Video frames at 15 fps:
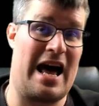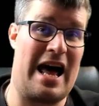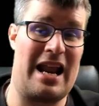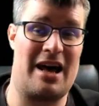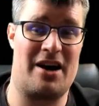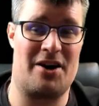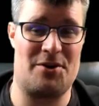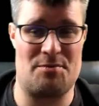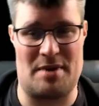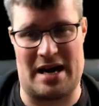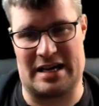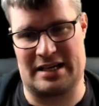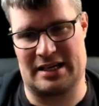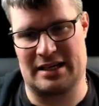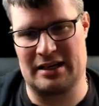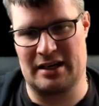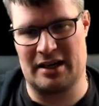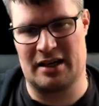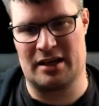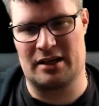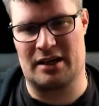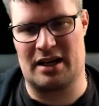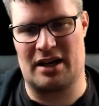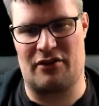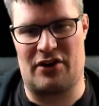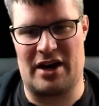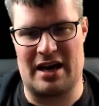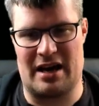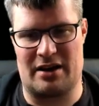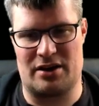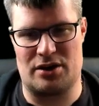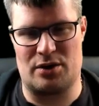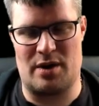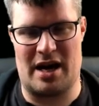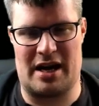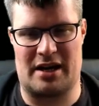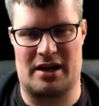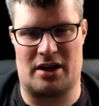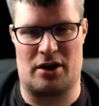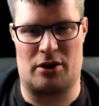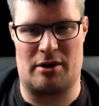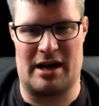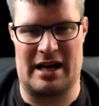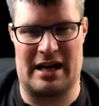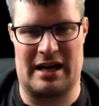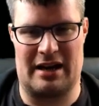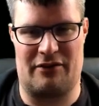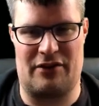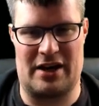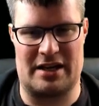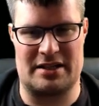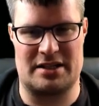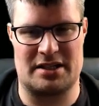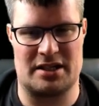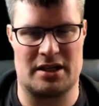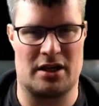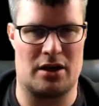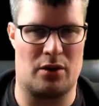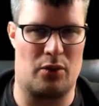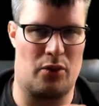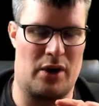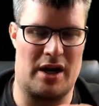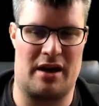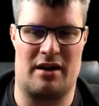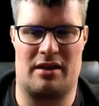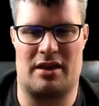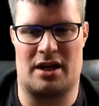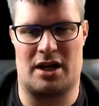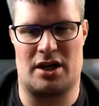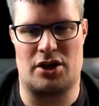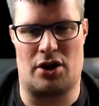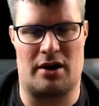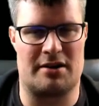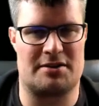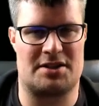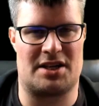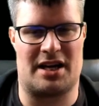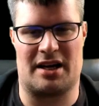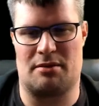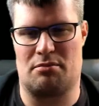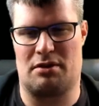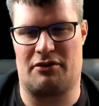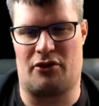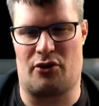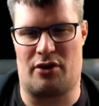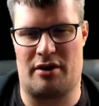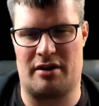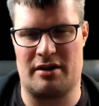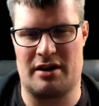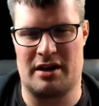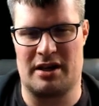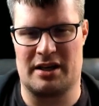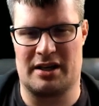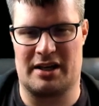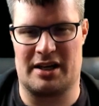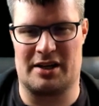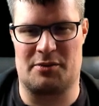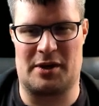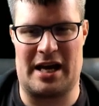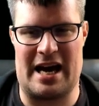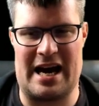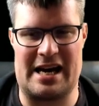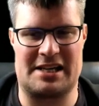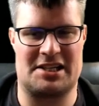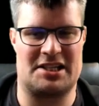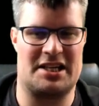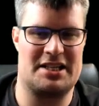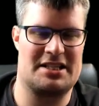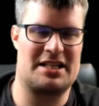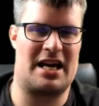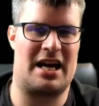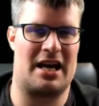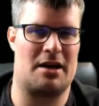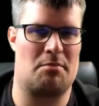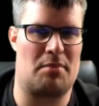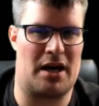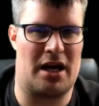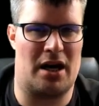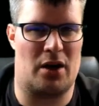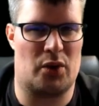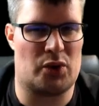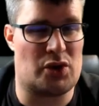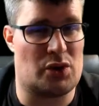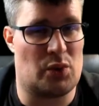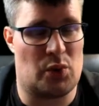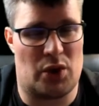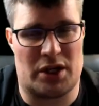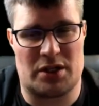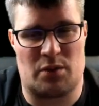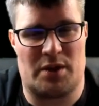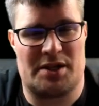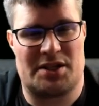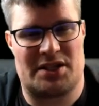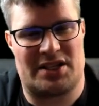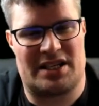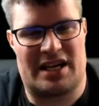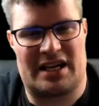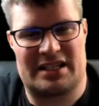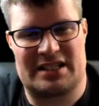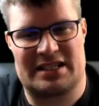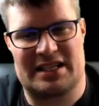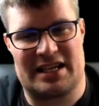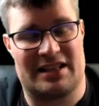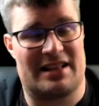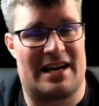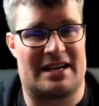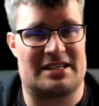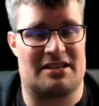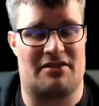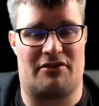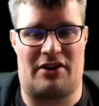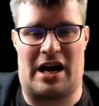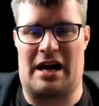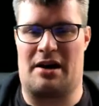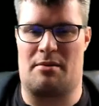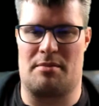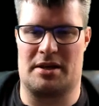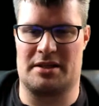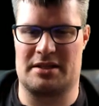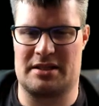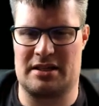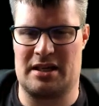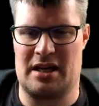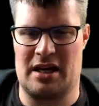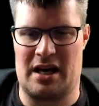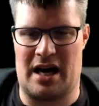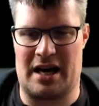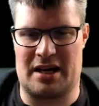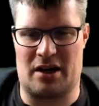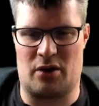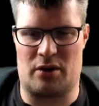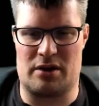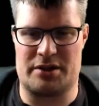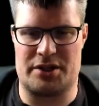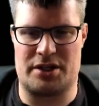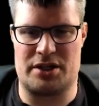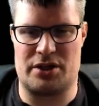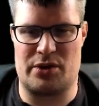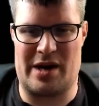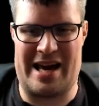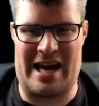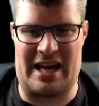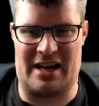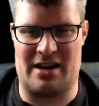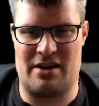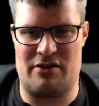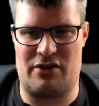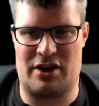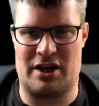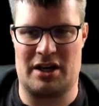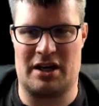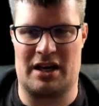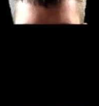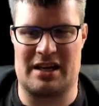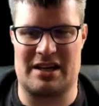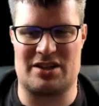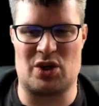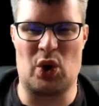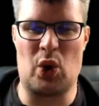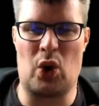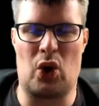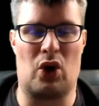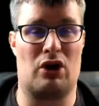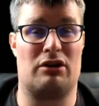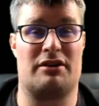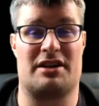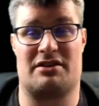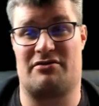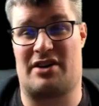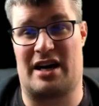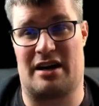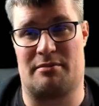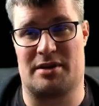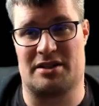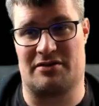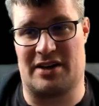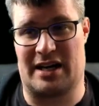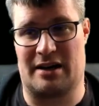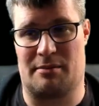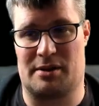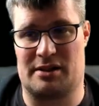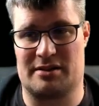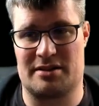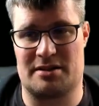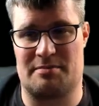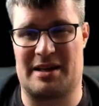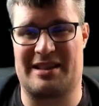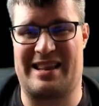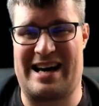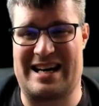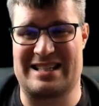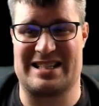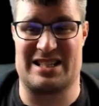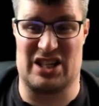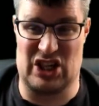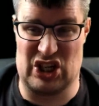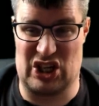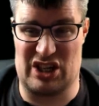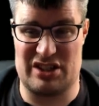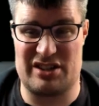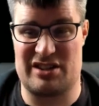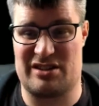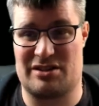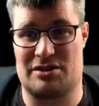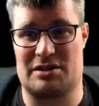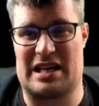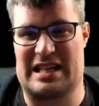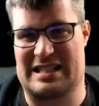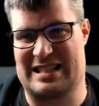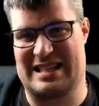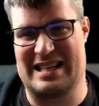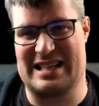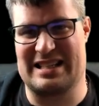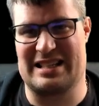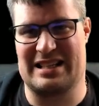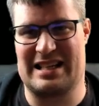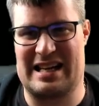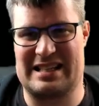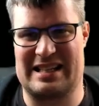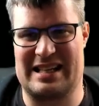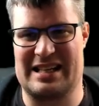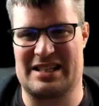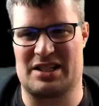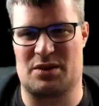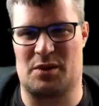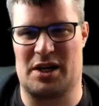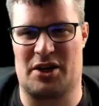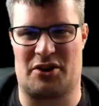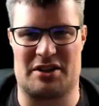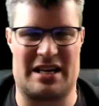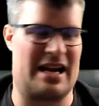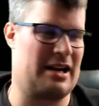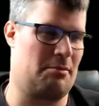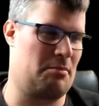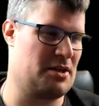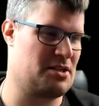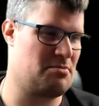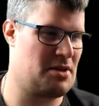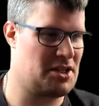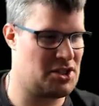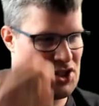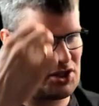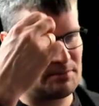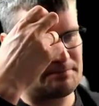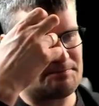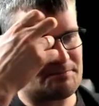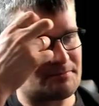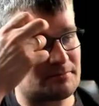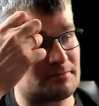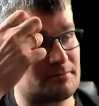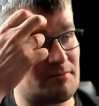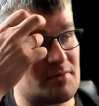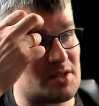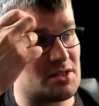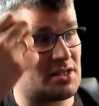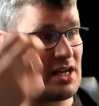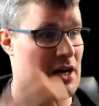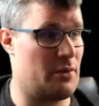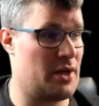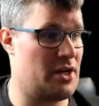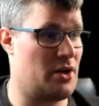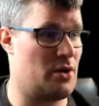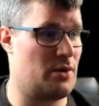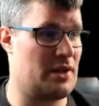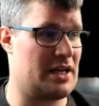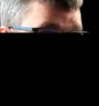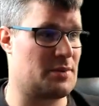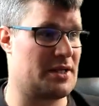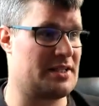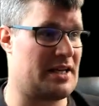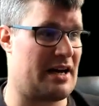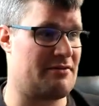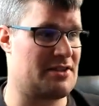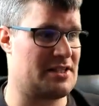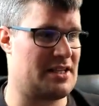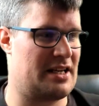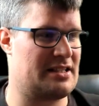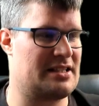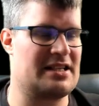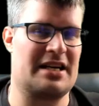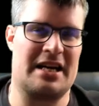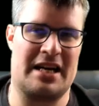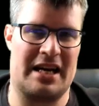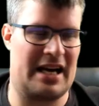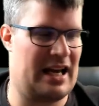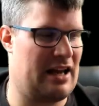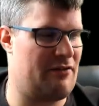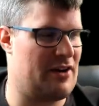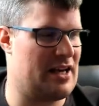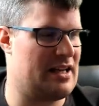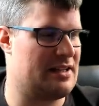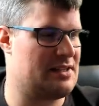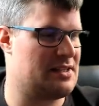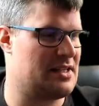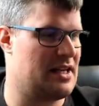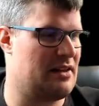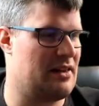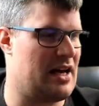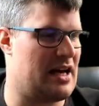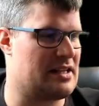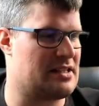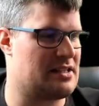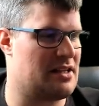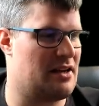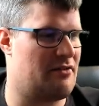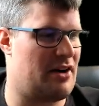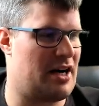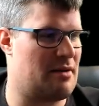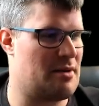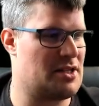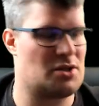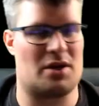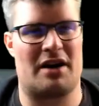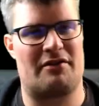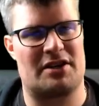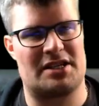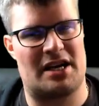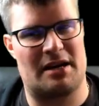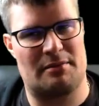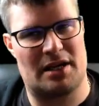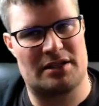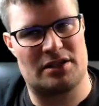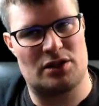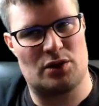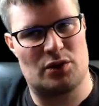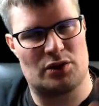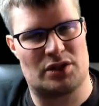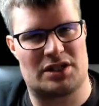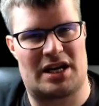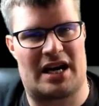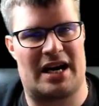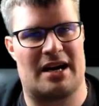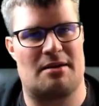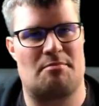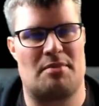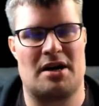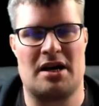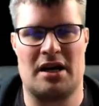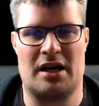hello back. And if I do echo LFS with a dollar sign before, it will actually type out what we set in that environment. I can also do env and get all the environment variables, but that's a lot, so that's list, that list will not help us much. So now we know that we have set LFS in that environment. So every time that you type